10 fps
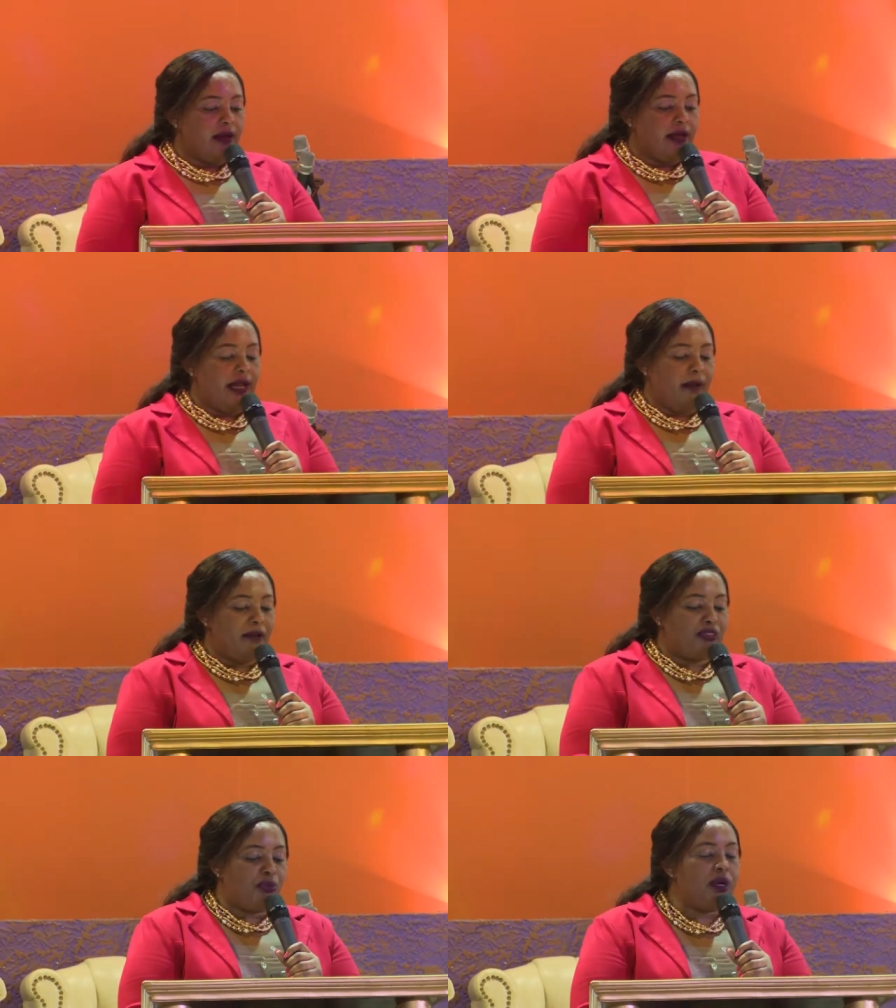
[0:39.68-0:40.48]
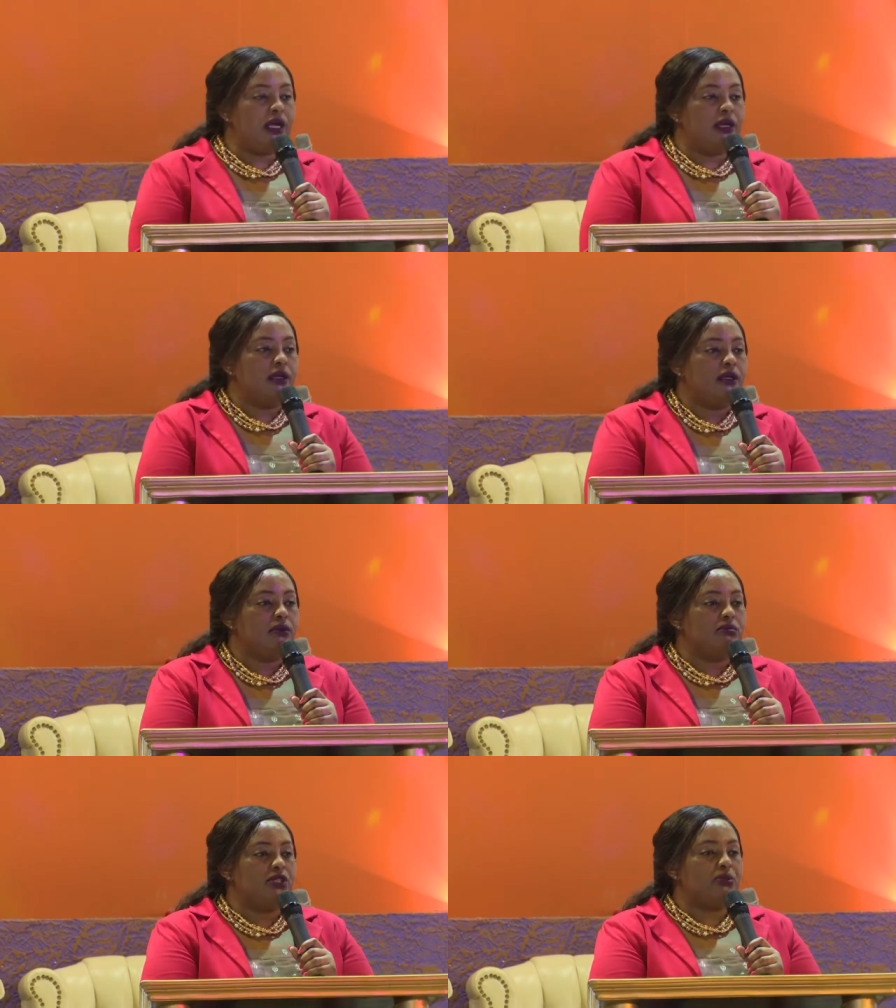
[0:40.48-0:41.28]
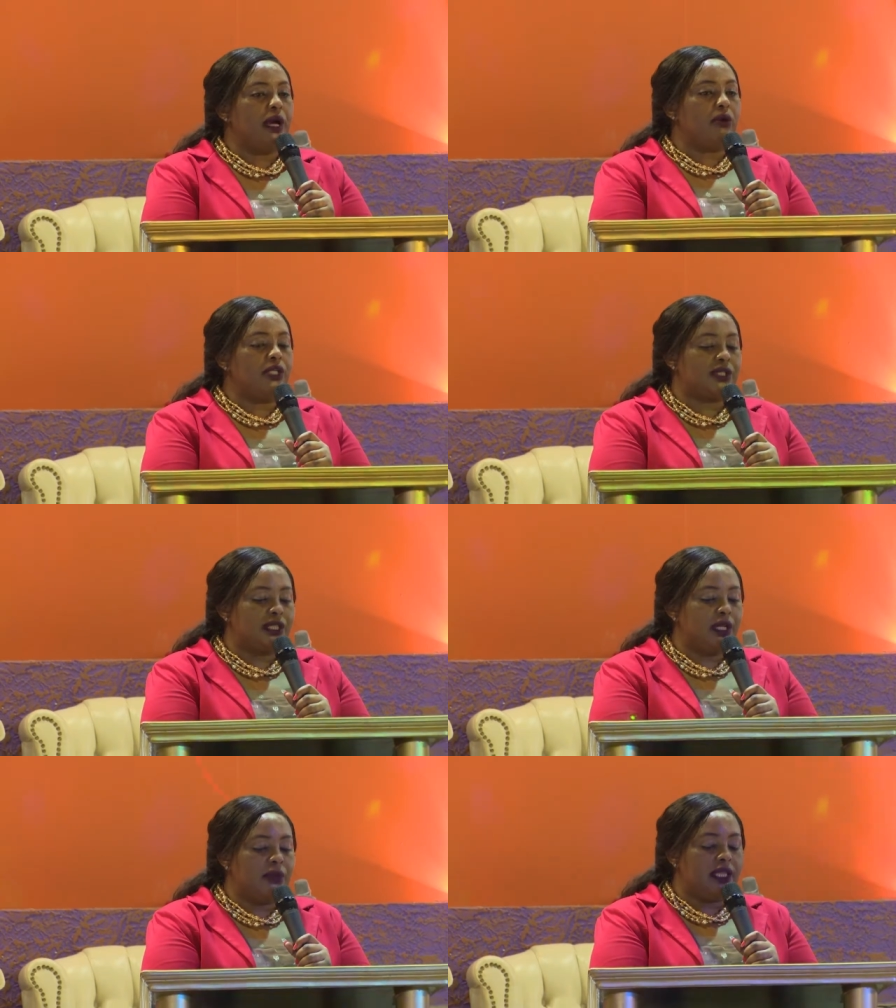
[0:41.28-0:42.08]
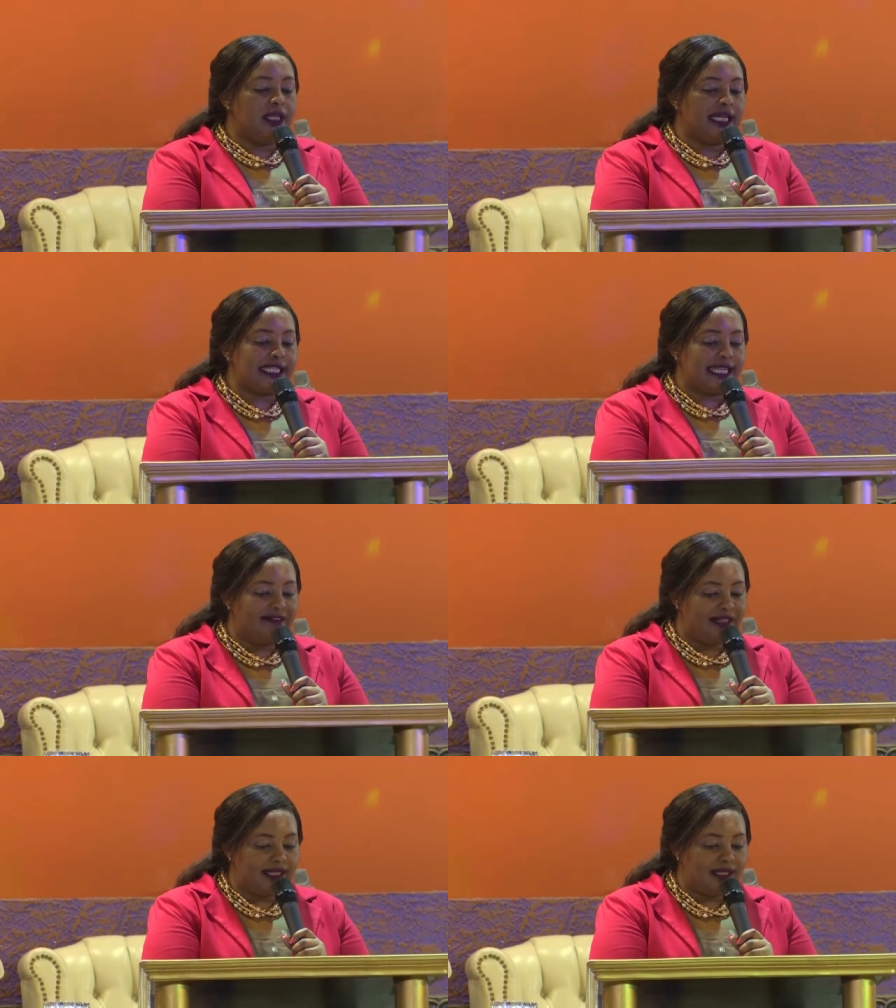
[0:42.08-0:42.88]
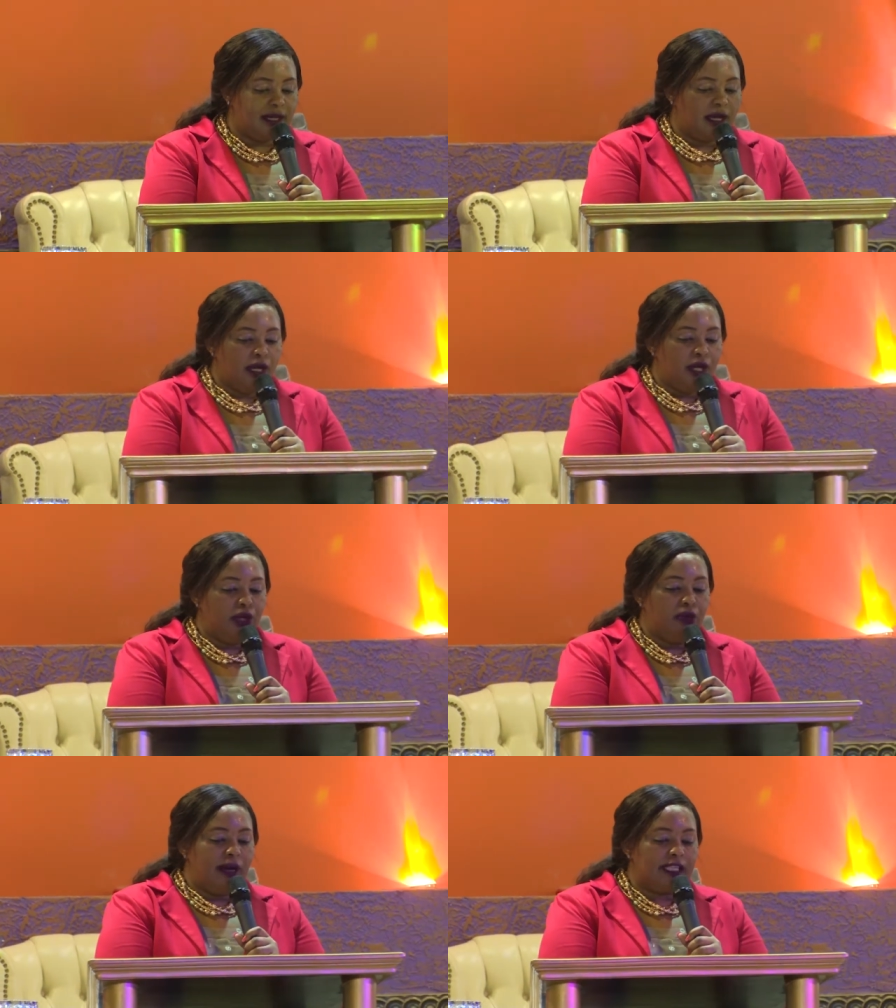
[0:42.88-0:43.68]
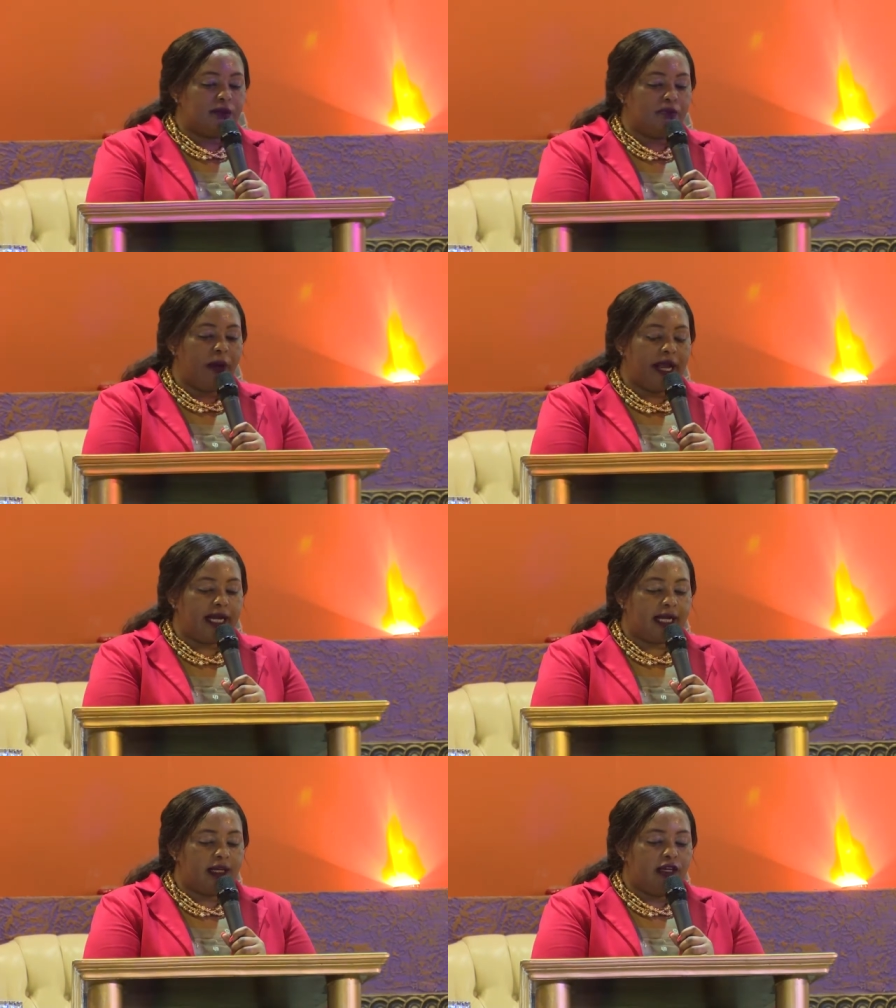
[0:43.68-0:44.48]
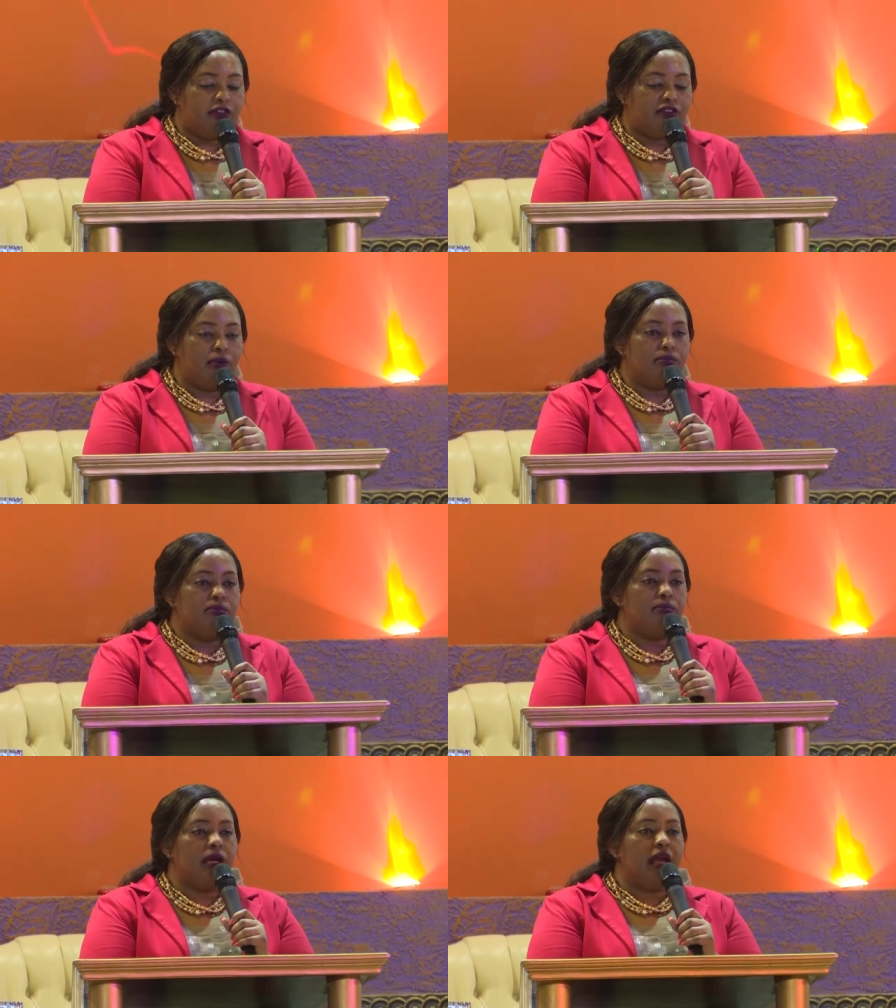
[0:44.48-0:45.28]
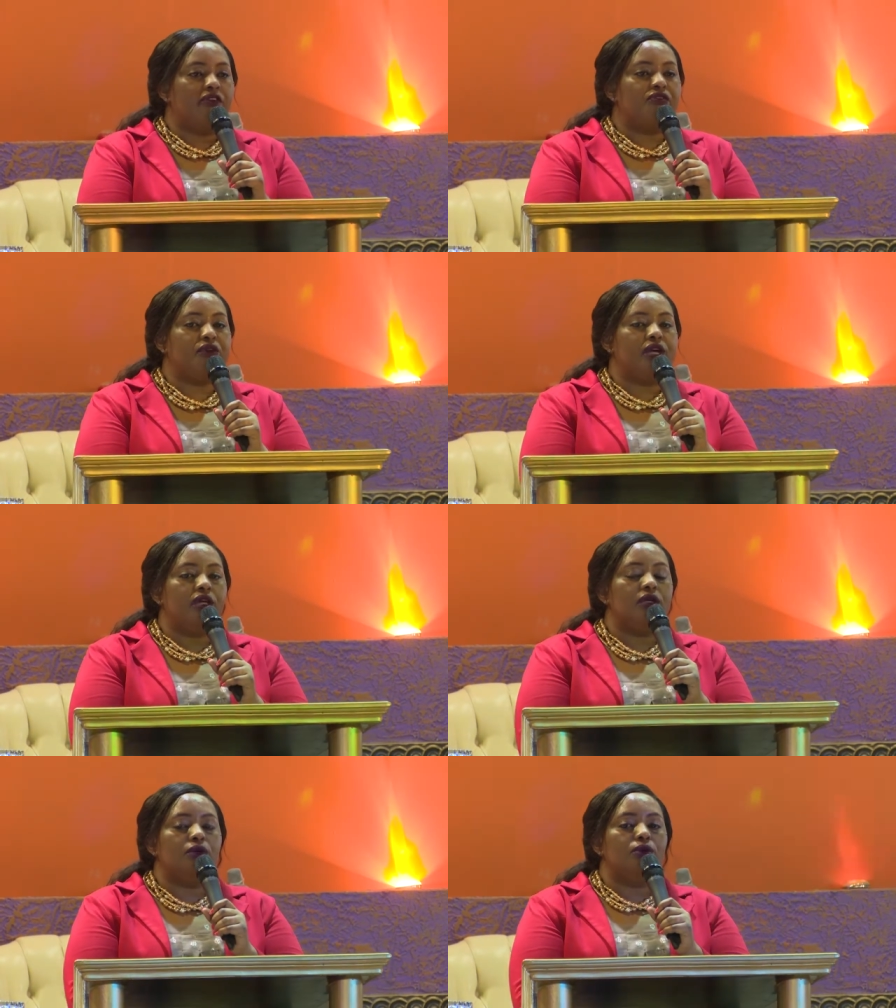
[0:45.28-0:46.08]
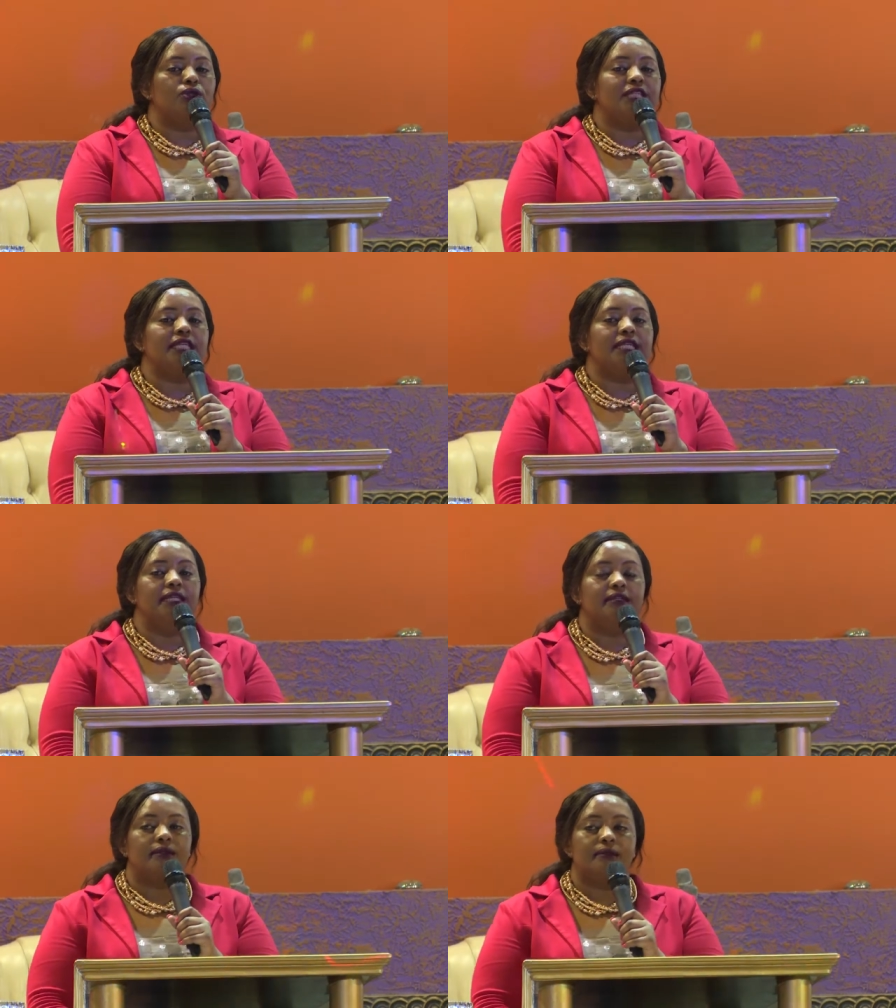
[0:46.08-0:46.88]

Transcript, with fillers: And number three, which we are going to deal with in this service, you must break from every routine,